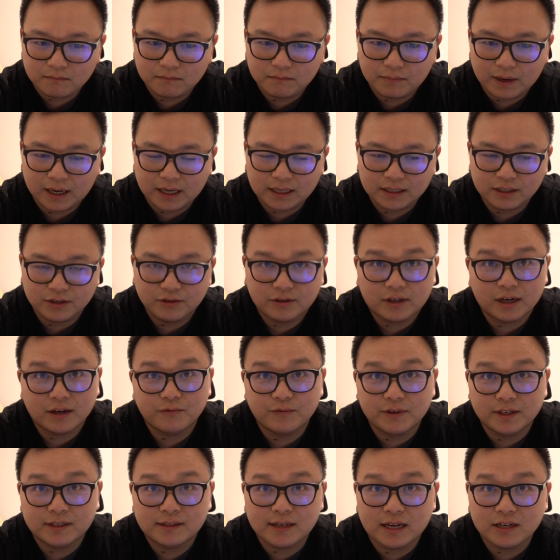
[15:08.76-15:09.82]
But you can
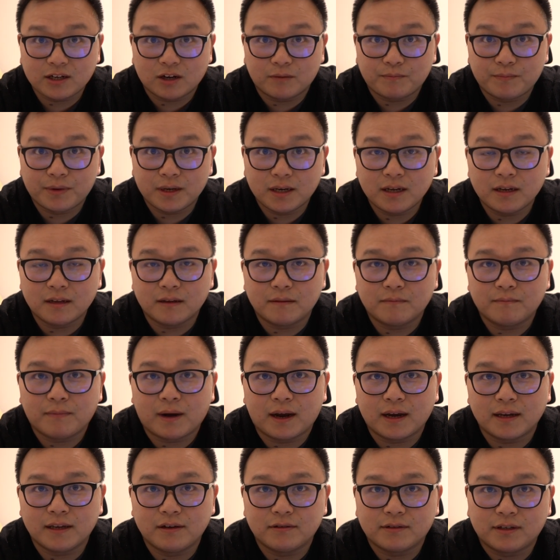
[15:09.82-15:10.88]
reset your pin
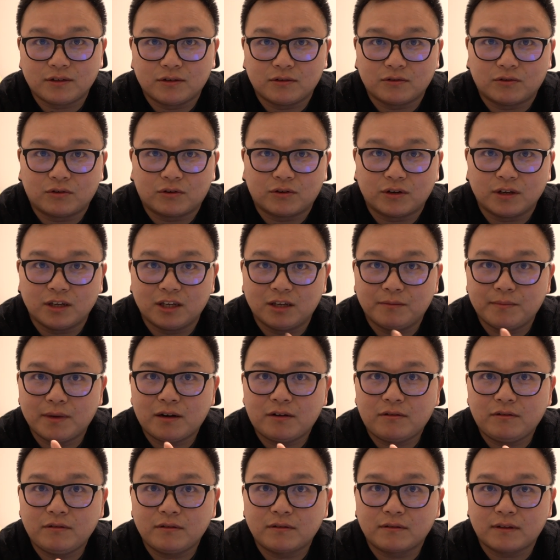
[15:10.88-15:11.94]
by using your
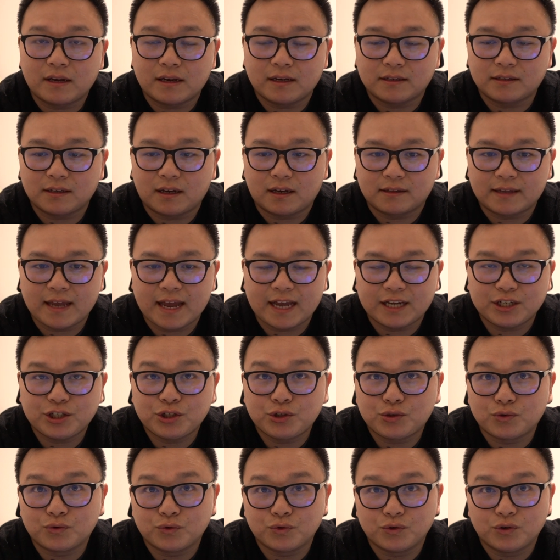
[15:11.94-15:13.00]
email that is attached
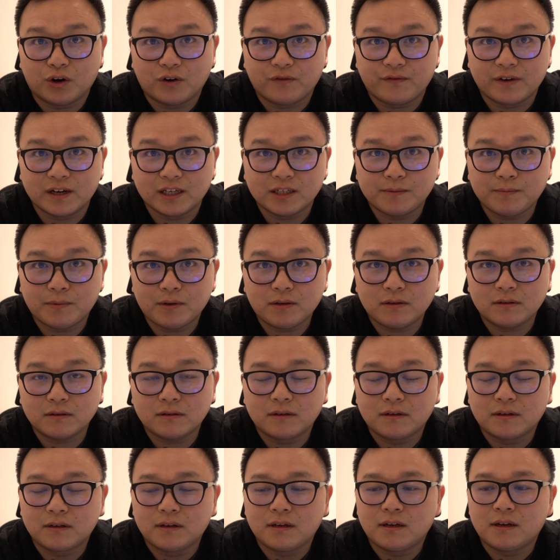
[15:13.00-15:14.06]
to your Facebook.
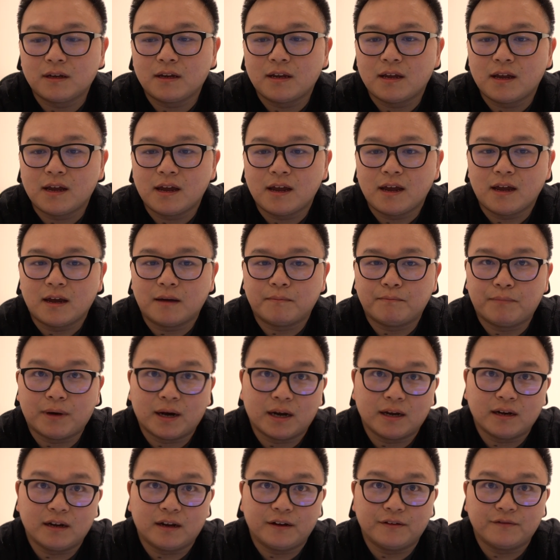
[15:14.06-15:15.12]

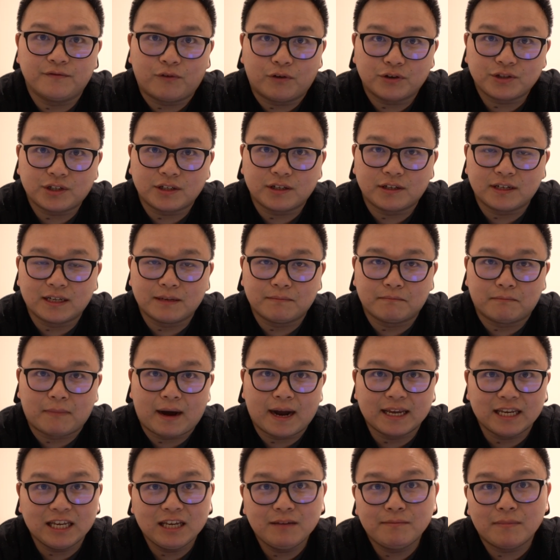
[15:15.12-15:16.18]
But unfortunately,
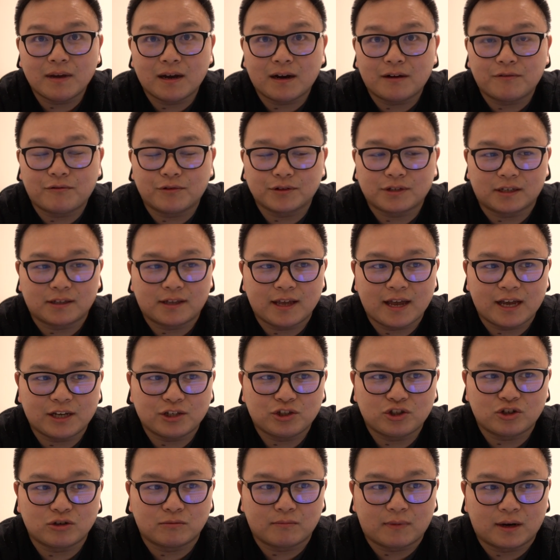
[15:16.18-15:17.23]
my email was
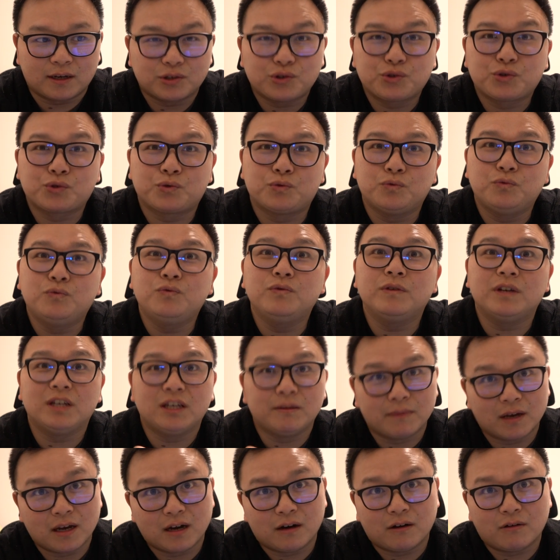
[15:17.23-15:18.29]
attached to my school
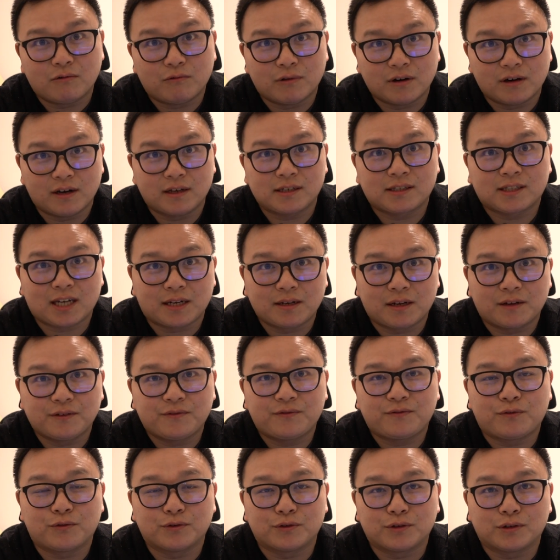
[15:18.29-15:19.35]
email when I signed up
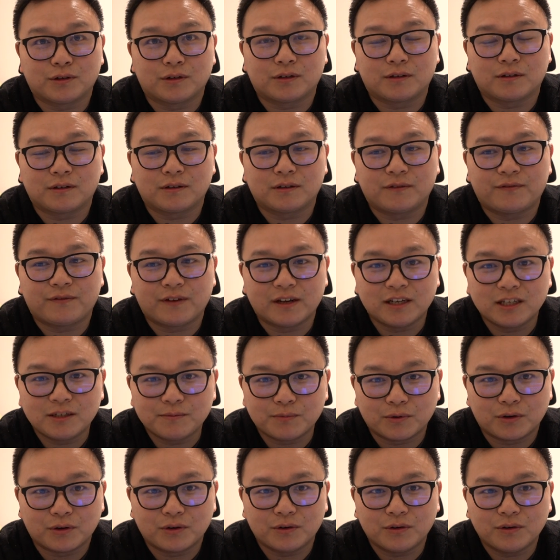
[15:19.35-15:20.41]
for the
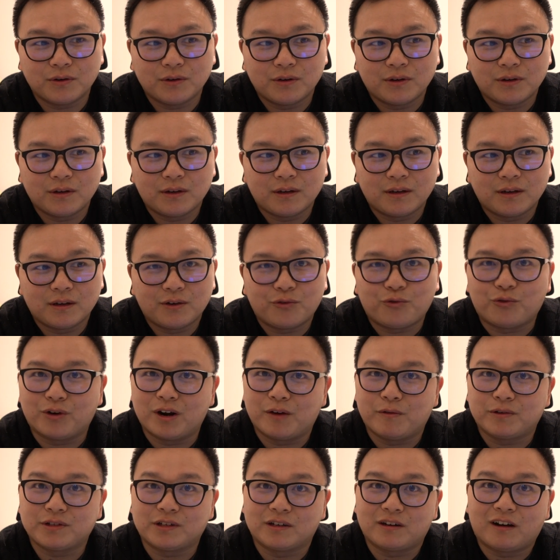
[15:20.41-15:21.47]
Facebook when I
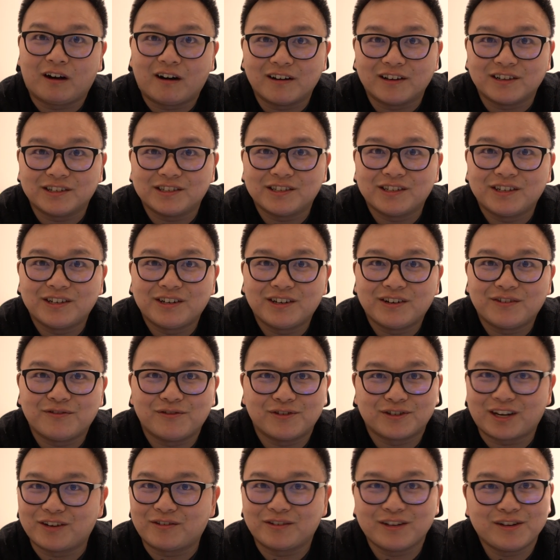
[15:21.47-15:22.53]
was in college,
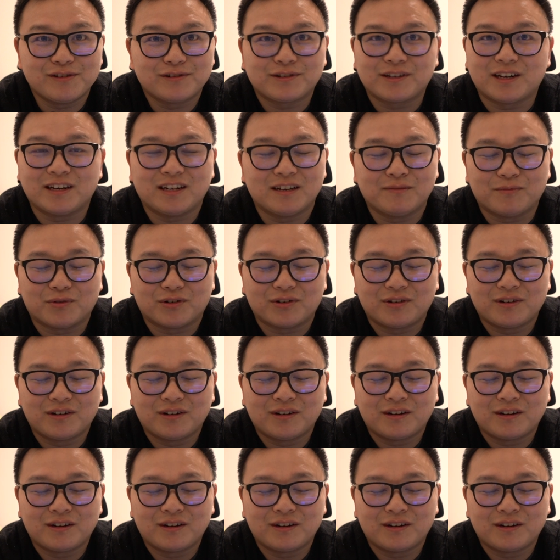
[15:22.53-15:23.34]
which I don't use anymore.